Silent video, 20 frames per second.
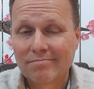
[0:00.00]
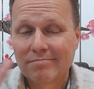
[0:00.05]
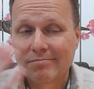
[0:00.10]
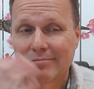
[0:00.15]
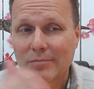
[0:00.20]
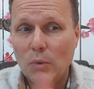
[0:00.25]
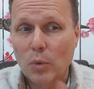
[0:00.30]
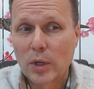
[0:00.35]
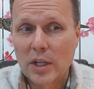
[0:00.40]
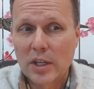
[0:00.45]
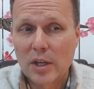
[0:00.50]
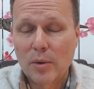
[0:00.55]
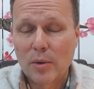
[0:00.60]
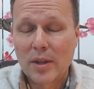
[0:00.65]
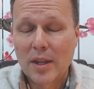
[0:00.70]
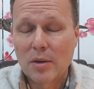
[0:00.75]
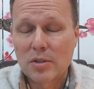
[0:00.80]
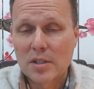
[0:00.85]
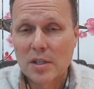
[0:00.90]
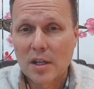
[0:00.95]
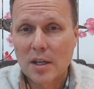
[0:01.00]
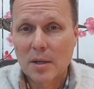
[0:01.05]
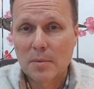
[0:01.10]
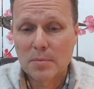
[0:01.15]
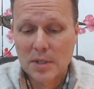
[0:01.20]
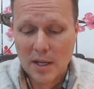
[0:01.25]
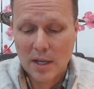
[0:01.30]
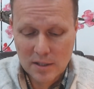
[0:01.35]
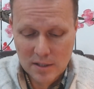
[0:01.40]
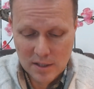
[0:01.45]
What do you do in those
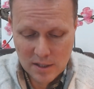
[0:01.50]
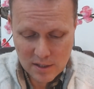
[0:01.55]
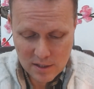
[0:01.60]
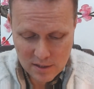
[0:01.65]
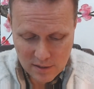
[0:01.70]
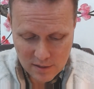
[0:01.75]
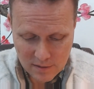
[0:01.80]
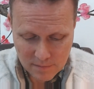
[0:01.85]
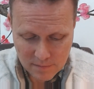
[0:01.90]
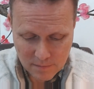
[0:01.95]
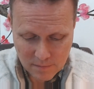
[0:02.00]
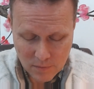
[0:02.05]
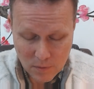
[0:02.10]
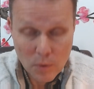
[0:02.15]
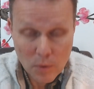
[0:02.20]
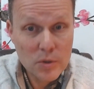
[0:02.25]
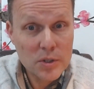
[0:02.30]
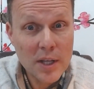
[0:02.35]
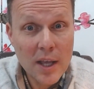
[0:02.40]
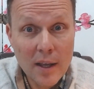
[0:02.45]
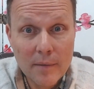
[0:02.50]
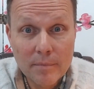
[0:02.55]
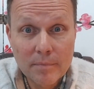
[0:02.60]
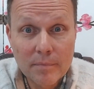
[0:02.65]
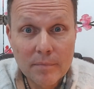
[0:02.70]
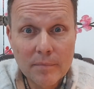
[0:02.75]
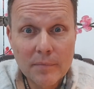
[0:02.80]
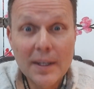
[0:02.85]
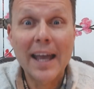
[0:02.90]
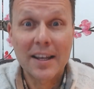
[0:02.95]
circumstances? What's that?
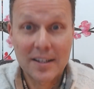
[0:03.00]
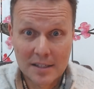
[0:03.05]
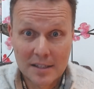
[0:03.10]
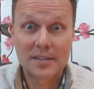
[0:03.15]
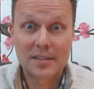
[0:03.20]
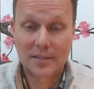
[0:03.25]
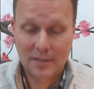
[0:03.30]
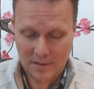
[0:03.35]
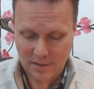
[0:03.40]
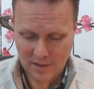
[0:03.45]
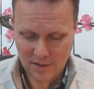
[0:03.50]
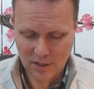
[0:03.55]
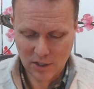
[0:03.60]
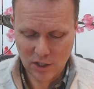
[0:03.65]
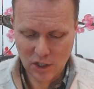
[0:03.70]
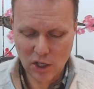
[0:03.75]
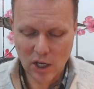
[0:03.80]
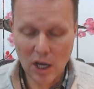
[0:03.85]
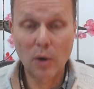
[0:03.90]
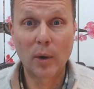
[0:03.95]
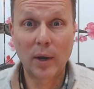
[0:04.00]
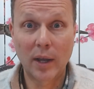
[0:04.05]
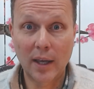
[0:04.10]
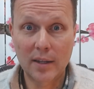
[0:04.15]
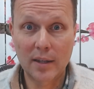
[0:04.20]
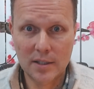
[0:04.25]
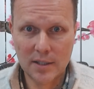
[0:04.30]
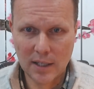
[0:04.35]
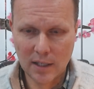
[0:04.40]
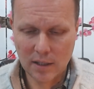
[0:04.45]
Yes, you go and
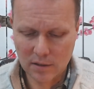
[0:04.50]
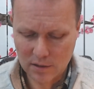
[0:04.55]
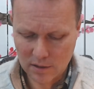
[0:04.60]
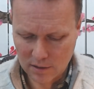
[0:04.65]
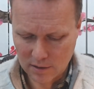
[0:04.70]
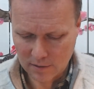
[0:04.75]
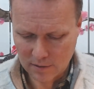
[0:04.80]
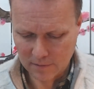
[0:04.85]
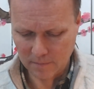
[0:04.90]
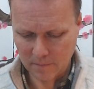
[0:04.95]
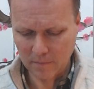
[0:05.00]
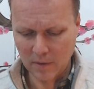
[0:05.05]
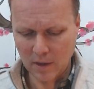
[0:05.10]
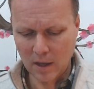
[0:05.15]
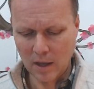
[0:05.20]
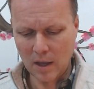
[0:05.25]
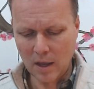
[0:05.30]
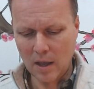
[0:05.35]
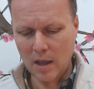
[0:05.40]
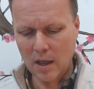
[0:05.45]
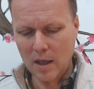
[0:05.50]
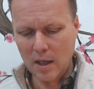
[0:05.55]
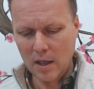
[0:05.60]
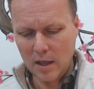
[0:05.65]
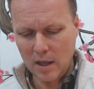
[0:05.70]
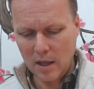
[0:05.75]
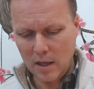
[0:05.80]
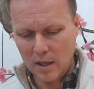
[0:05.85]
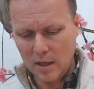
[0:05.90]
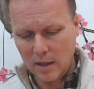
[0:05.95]
get the skills.
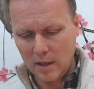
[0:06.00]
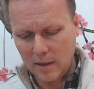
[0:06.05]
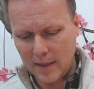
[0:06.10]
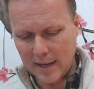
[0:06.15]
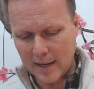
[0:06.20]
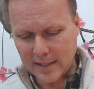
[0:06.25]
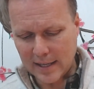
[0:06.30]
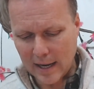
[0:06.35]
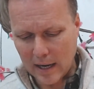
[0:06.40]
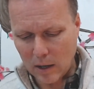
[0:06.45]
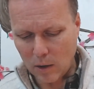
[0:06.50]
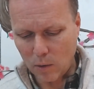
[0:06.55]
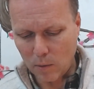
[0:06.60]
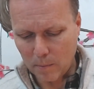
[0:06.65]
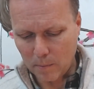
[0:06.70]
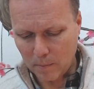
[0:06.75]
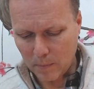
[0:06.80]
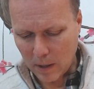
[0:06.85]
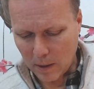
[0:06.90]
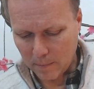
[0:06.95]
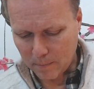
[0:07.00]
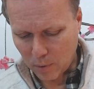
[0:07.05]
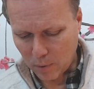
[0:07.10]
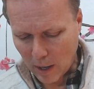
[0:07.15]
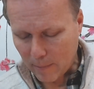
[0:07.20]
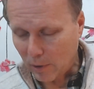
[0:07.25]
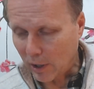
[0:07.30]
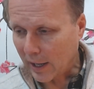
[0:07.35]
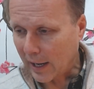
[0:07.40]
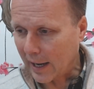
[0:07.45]
That's how
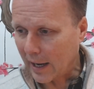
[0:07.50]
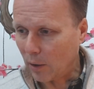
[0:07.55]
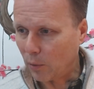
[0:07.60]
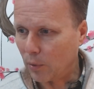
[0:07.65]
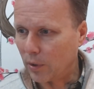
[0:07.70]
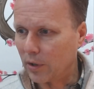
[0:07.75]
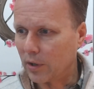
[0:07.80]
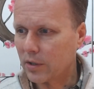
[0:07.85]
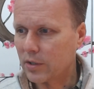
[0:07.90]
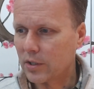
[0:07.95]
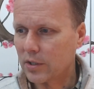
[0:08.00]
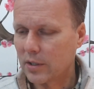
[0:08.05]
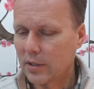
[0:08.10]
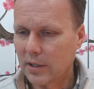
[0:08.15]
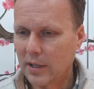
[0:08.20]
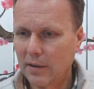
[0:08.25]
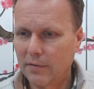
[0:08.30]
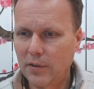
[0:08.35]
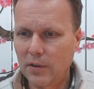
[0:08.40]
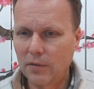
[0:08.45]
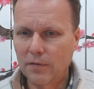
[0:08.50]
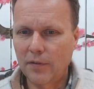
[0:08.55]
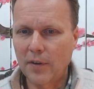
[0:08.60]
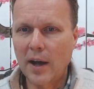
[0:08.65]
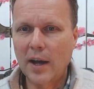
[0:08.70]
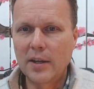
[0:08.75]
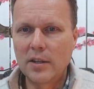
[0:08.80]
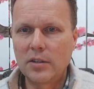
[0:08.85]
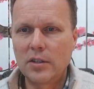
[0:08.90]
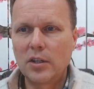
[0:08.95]
primary care works. If you
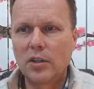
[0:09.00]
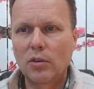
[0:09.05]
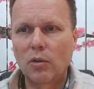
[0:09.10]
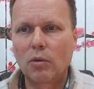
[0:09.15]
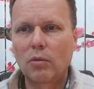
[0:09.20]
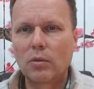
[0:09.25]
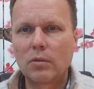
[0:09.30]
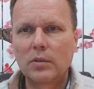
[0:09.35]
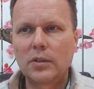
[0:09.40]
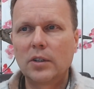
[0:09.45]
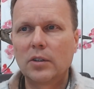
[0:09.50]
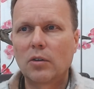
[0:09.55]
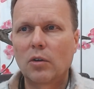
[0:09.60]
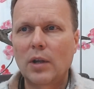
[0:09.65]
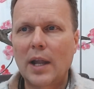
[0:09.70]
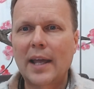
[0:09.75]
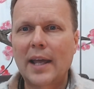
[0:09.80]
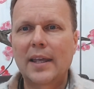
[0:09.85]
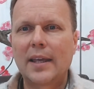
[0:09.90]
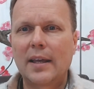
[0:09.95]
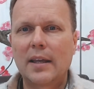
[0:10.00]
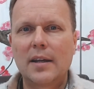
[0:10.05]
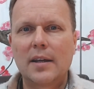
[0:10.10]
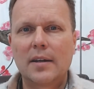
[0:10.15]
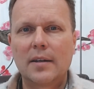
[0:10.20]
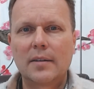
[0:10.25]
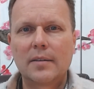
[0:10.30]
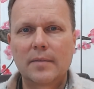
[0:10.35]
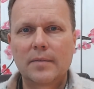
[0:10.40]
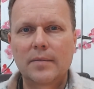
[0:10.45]
find you're lacking in
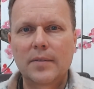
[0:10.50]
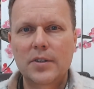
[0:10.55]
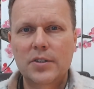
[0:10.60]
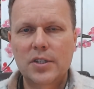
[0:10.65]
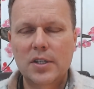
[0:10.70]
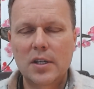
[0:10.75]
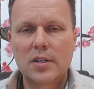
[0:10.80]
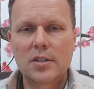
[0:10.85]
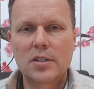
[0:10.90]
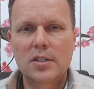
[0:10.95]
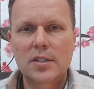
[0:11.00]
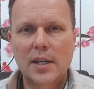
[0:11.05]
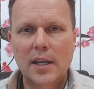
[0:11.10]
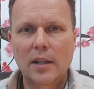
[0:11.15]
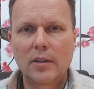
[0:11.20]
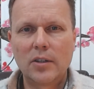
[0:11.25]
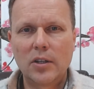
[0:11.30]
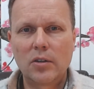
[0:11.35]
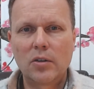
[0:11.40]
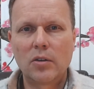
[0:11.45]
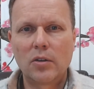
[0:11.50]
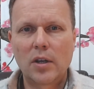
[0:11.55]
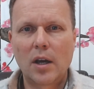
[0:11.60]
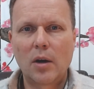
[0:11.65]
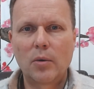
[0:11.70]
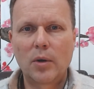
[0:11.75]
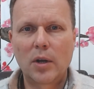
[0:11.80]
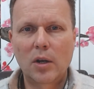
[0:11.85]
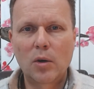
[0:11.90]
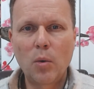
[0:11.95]
a certain skill, you can
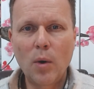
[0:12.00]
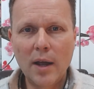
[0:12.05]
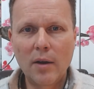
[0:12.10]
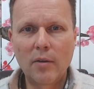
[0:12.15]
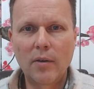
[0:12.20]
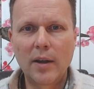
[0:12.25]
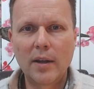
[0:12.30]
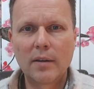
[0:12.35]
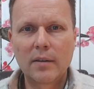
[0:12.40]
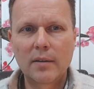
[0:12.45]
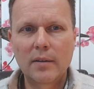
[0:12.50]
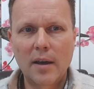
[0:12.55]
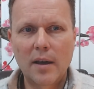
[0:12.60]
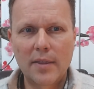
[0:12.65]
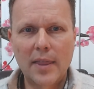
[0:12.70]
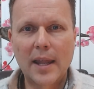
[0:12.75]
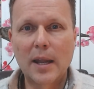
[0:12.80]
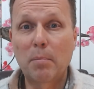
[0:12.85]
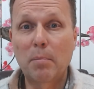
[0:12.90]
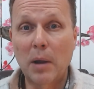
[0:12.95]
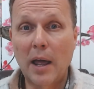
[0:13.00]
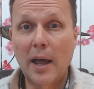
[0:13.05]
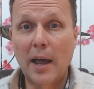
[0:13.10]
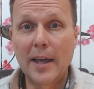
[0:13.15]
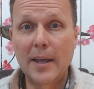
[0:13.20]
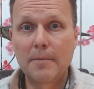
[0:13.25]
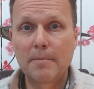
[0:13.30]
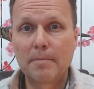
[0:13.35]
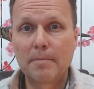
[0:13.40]
go and acquire it and then apply it.